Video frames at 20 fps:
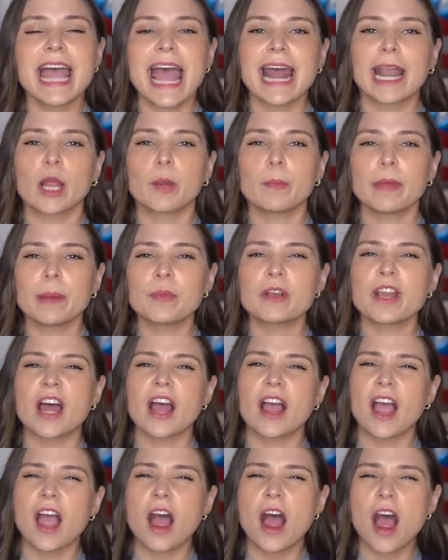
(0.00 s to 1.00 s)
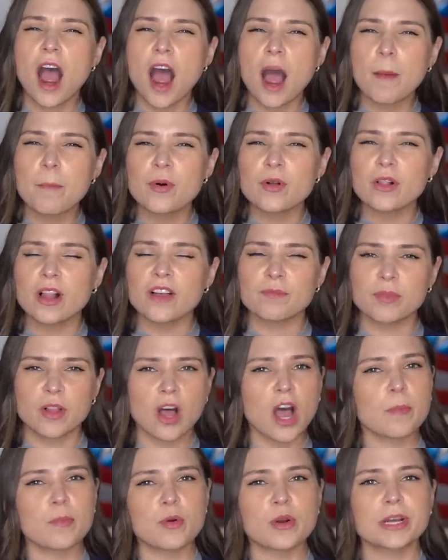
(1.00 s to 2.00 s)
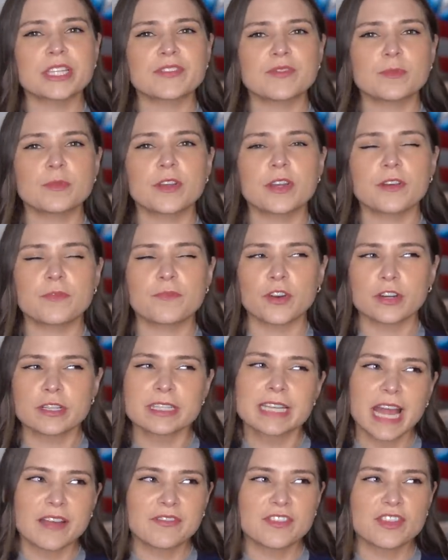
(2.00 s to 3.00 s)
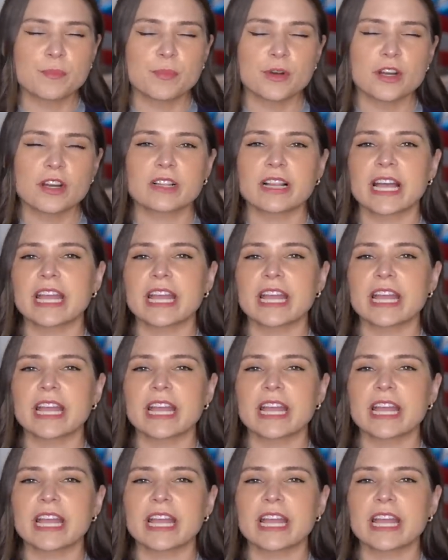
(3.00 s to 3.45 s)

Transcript: And I remembered a couple of plot points from the first half of the book,